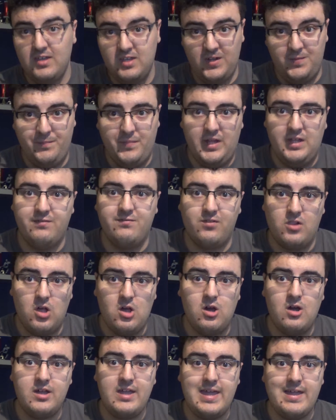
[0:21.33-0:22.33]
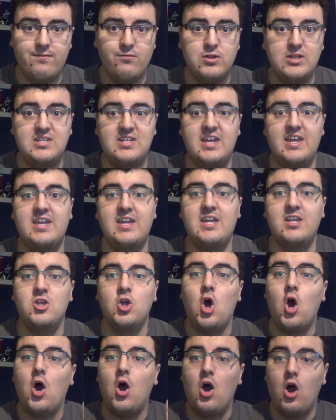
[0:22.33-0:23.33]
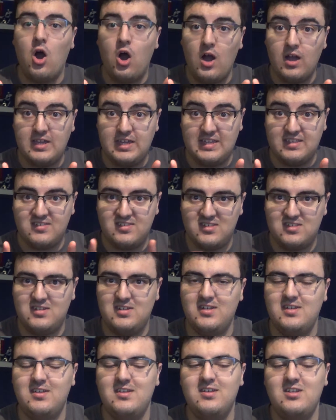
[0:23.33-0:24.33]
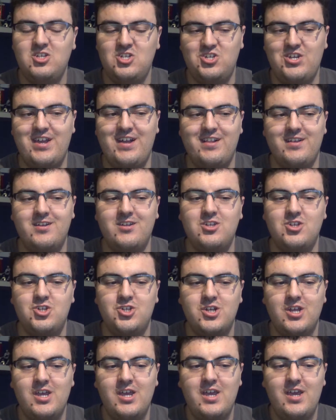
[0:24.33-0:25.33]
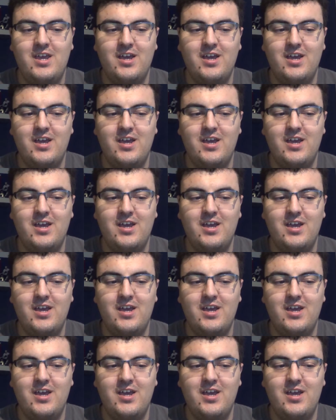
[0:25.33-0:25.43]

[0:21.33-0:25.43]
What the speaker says: in my vlog every day in August challenge.